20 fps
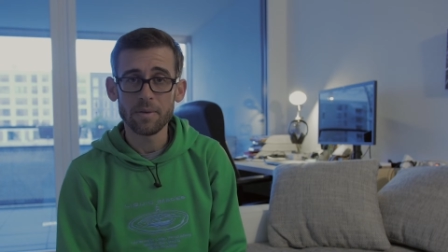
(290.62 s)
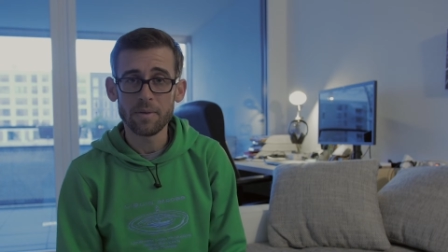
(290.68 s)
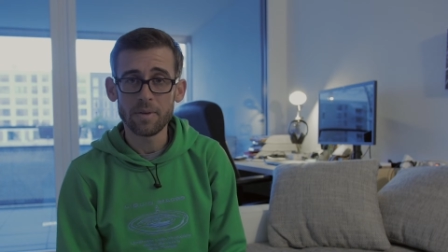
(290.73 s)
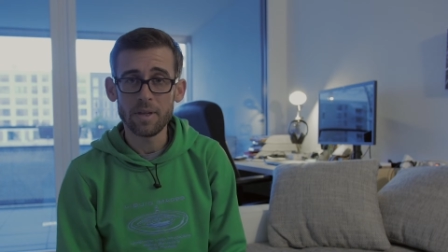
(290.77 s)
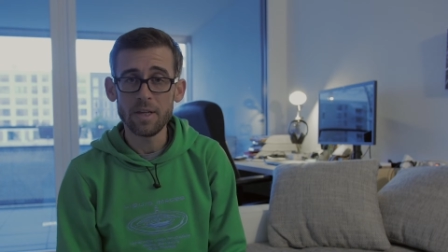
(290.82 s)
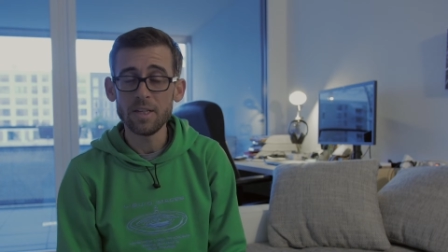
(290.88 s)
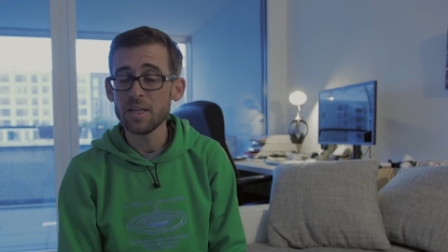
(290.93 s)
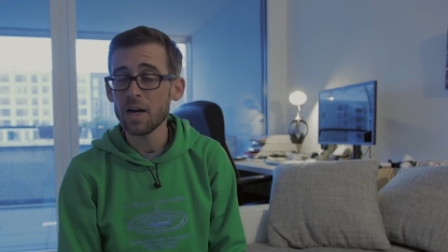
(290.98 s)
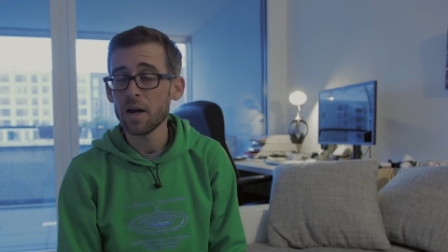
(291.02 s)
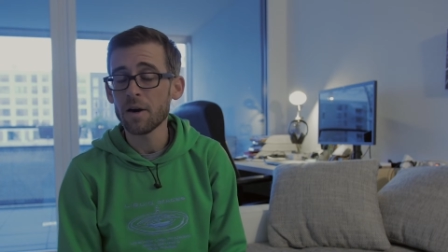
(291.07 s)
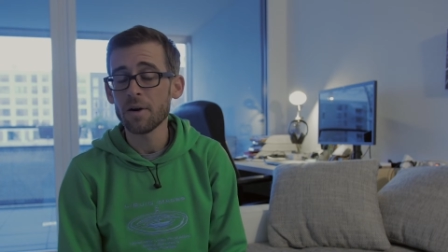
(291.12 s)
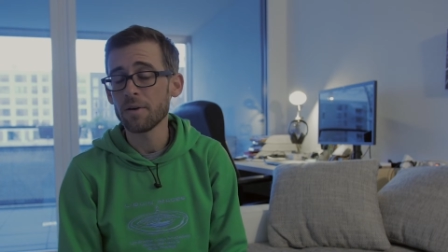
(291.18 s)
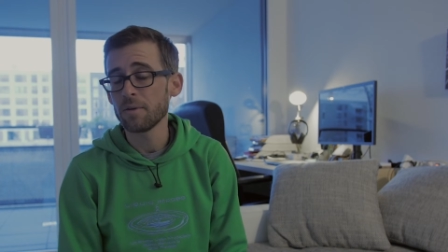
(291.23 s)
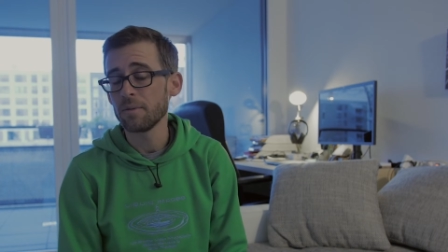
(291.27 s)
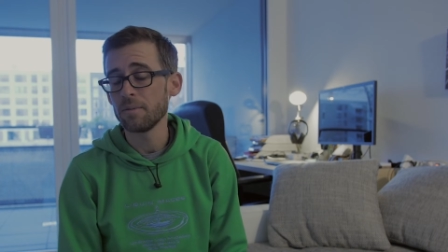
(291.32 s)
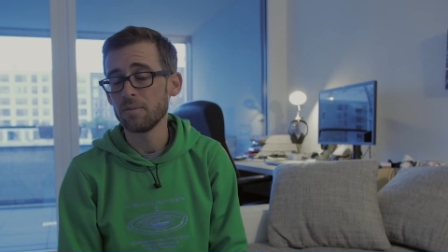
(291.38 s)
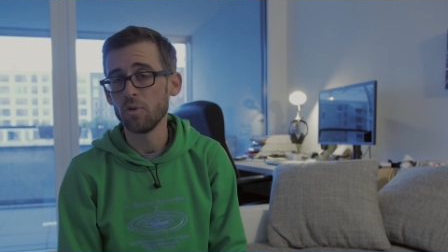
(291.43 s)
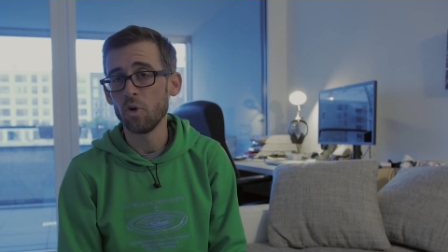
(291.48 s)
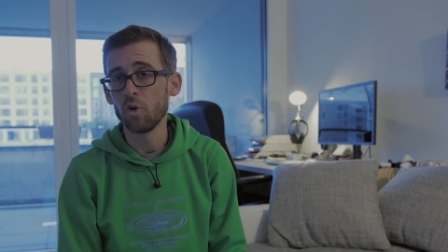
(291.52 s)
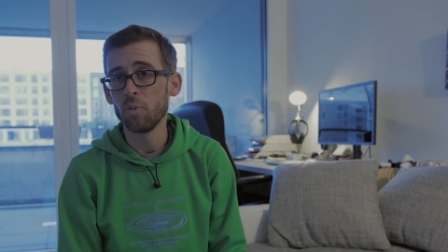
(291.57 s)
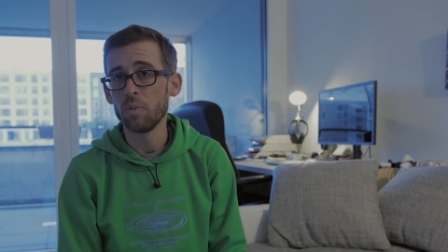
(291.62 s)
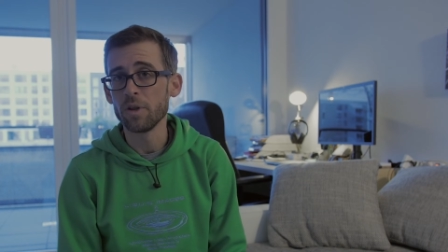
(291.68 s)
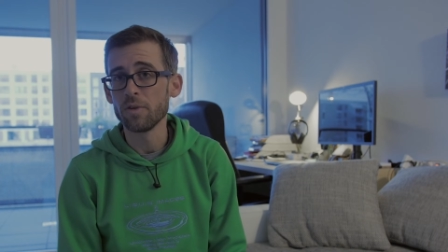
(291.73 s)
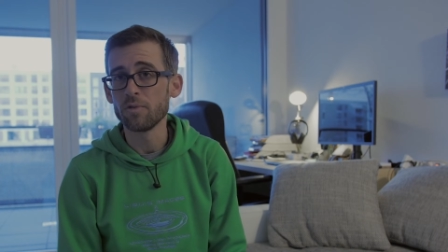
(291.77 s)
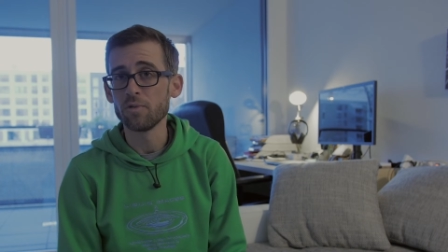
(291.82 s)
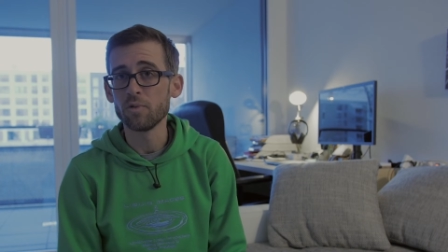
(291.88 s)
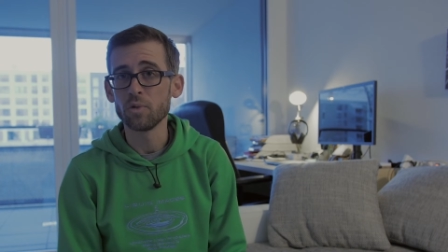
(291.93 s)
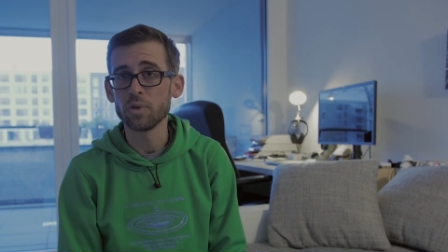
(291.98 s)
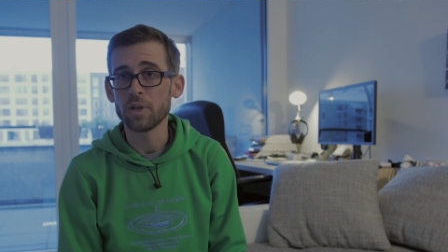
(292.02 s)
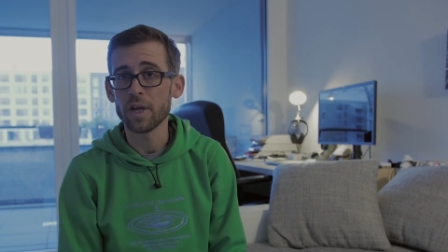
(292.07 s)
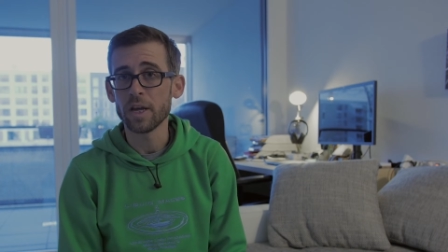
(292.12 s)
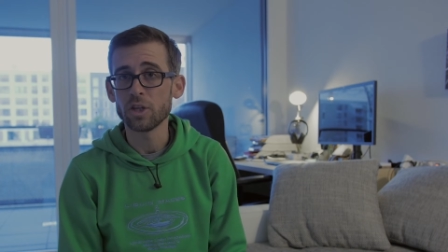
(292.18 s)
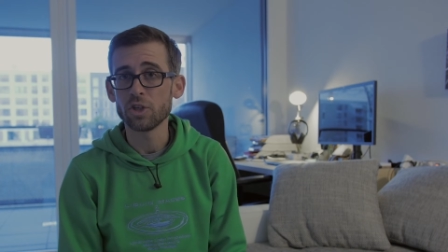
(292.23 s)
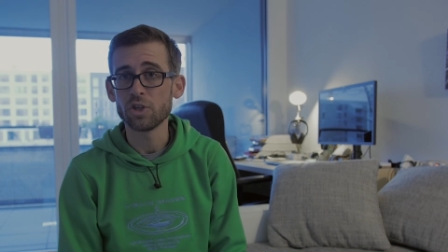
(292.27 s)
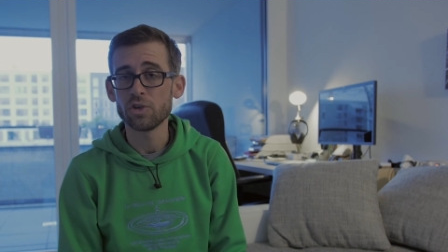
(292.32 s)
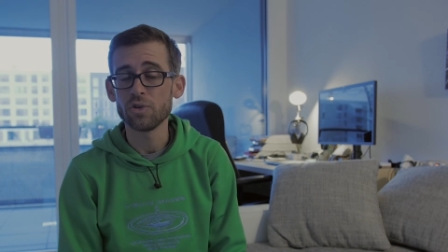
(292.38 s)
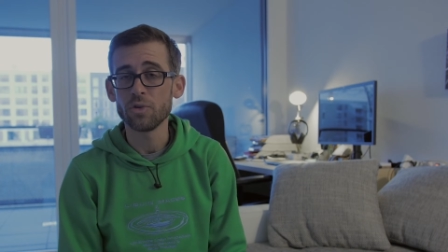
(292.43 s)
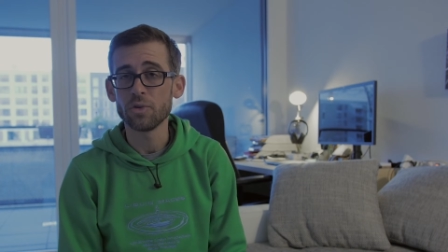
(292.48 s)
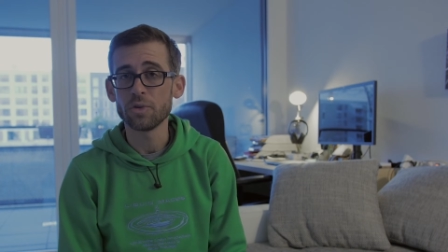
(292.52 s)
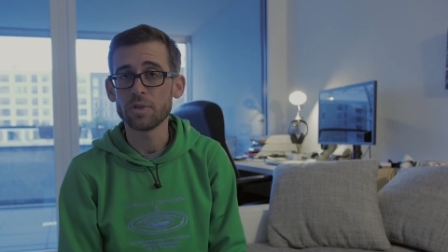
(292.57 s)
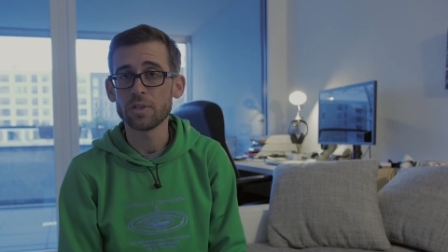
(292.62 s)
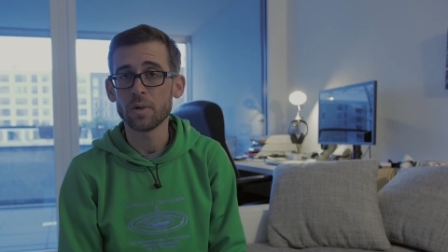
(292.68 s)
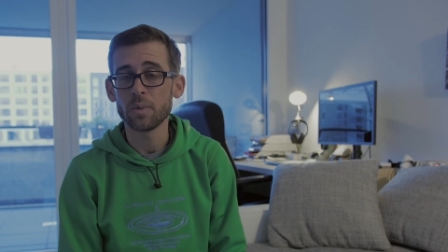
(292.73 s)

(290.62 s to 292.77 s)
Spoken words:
these are normally full day shoots.